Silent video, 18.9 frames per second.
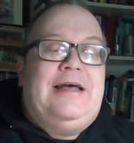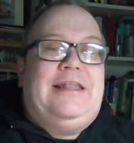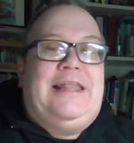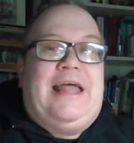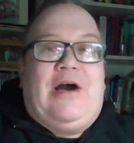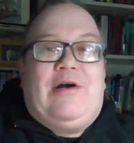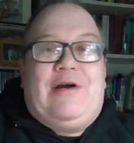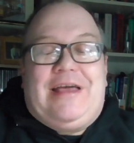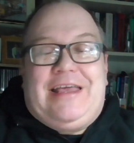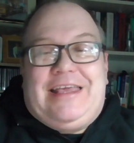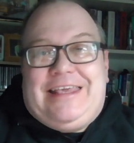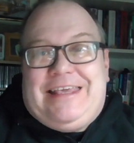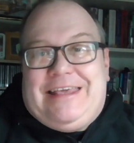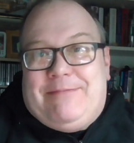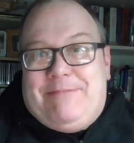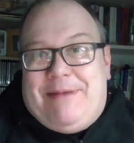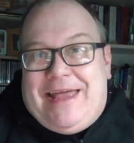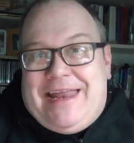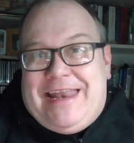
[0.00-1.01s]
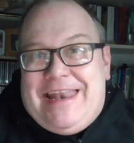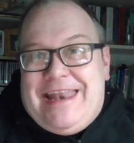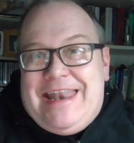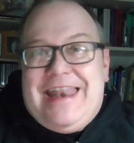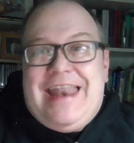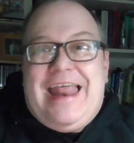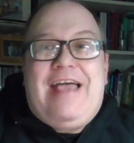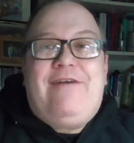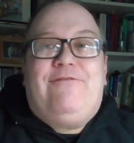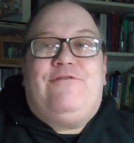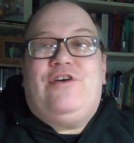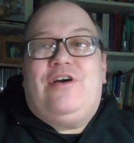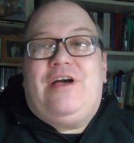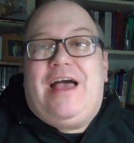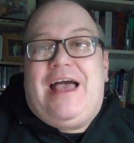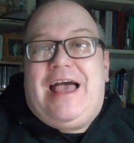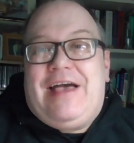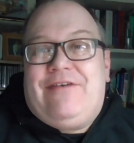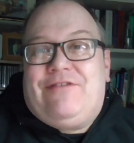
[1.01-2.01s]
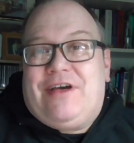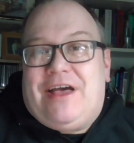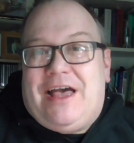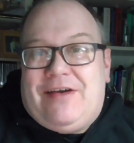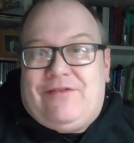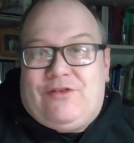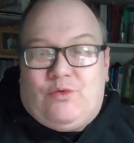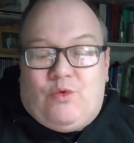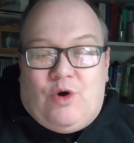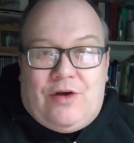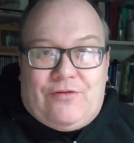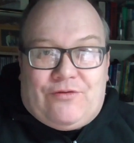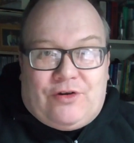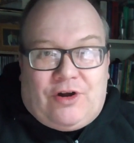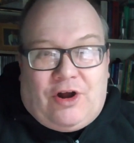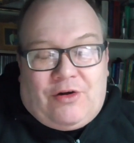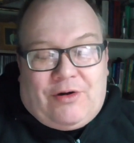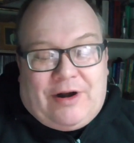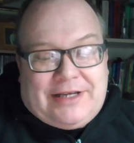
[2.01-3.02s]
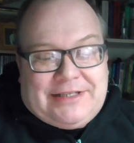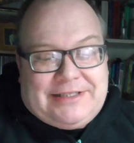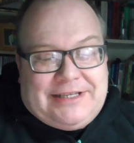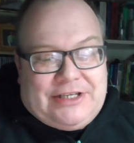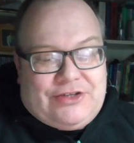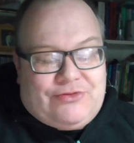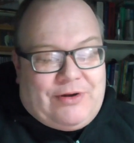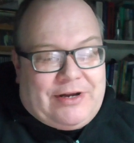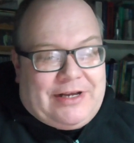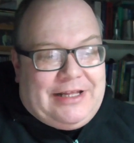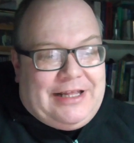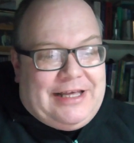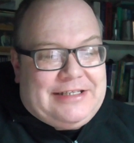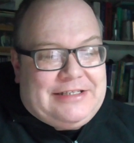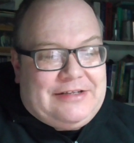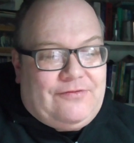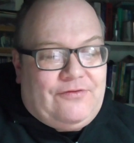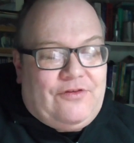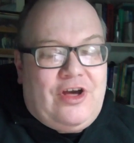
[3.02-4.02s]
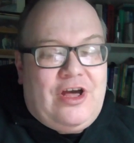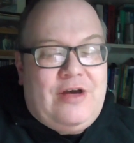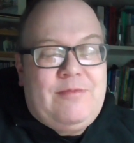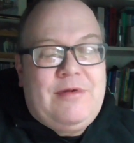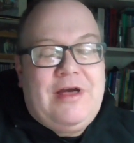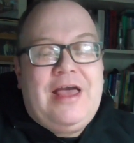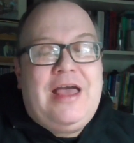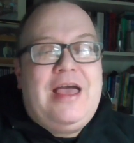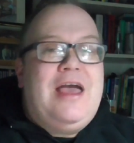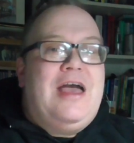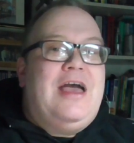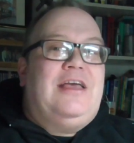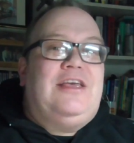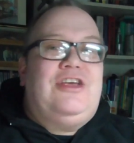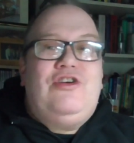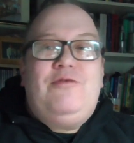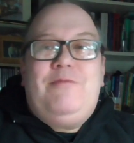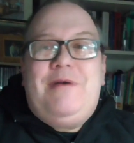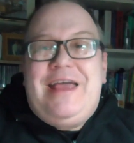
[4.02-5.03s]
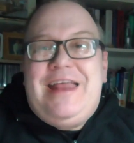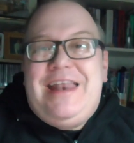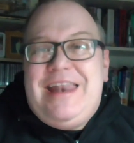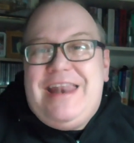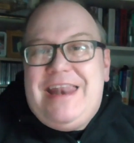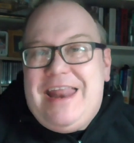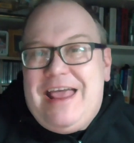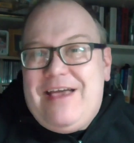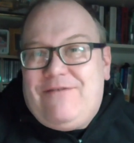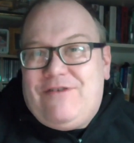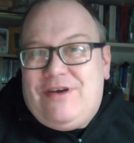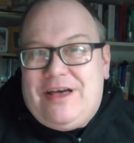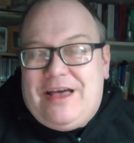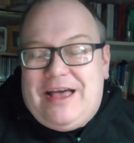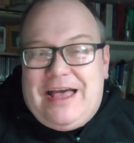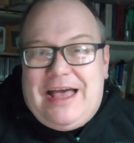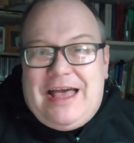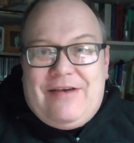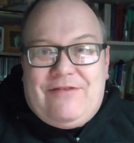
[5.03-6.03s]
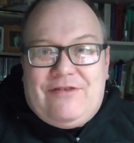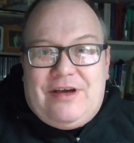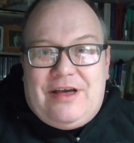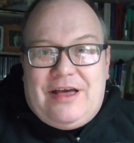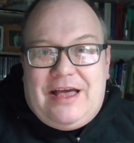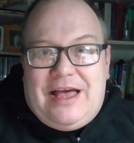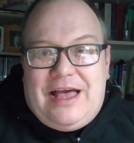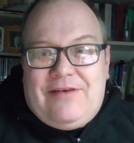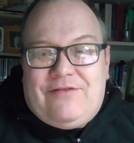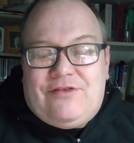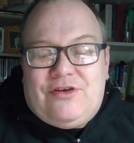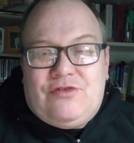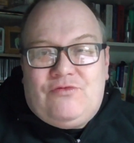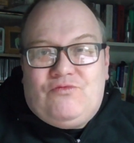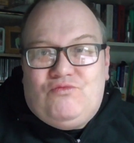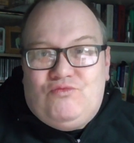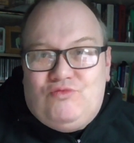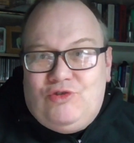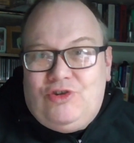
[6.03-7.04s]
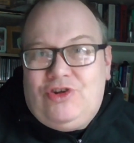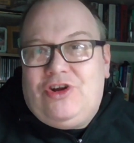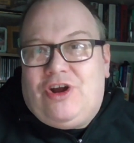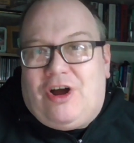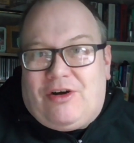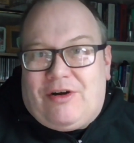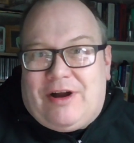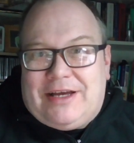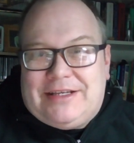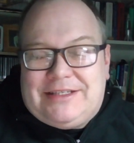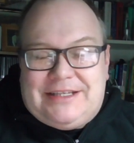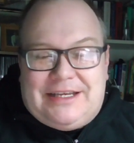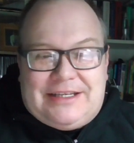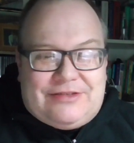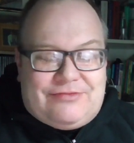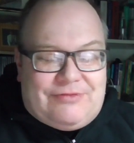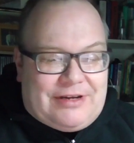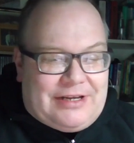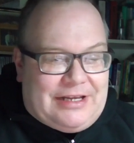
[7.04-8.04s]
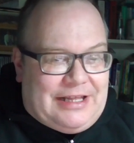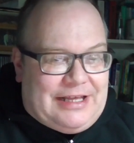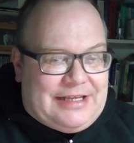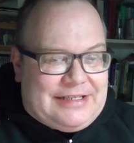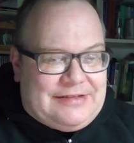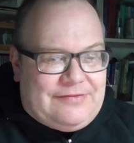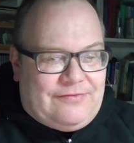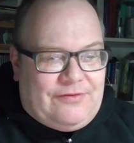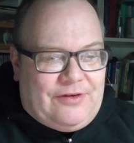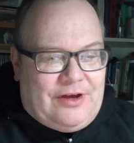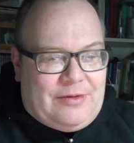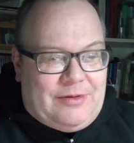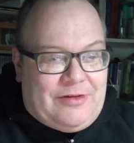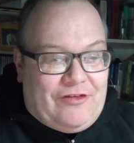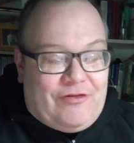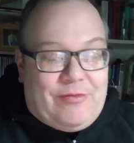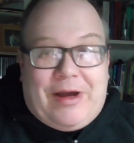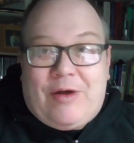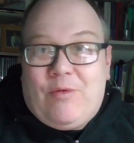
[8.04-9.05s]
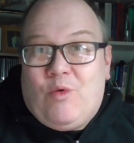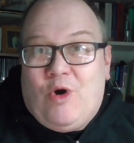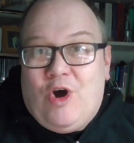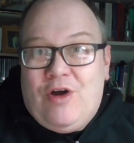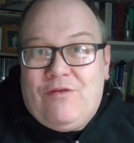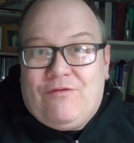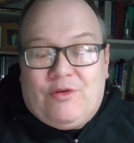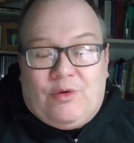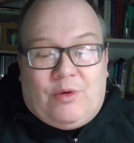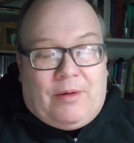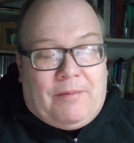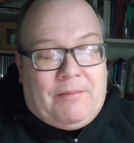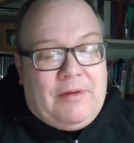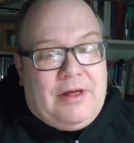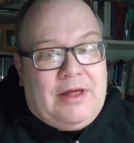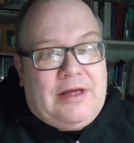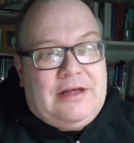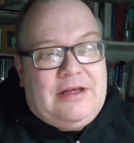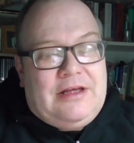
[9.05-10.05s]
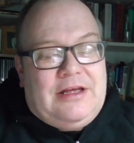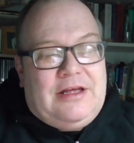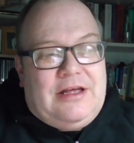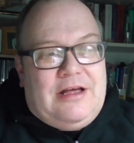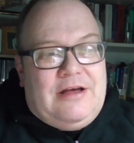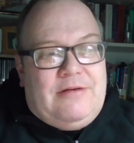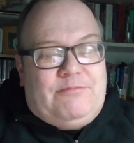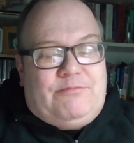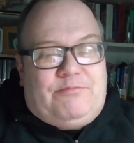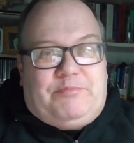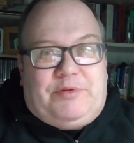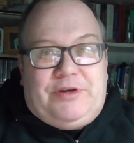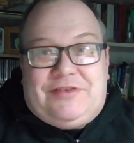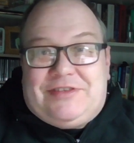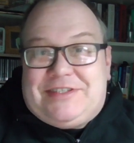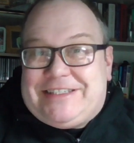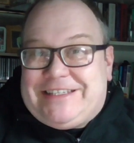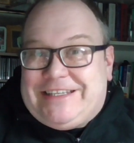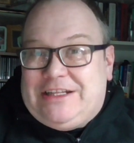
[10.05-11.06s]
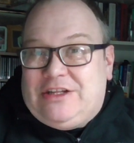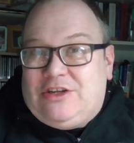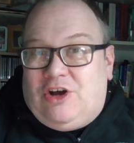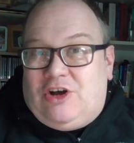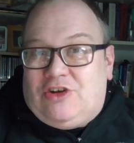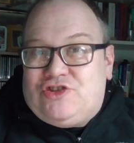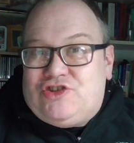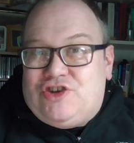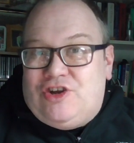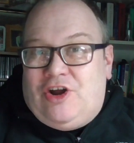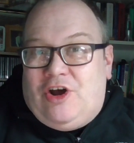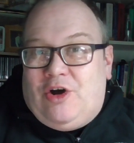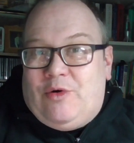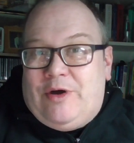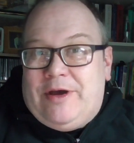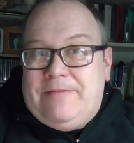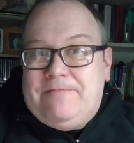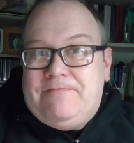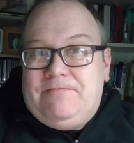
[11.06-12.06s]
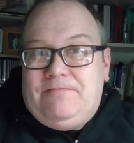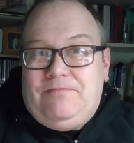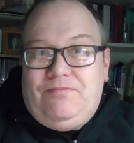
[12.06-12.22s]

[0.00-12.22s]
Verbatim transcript: Now, you may never, ever, ever work for an RICS regulated firm. You may never, ever, ever run an RICS regulated firm, never mind work for one, but you've still got to know it.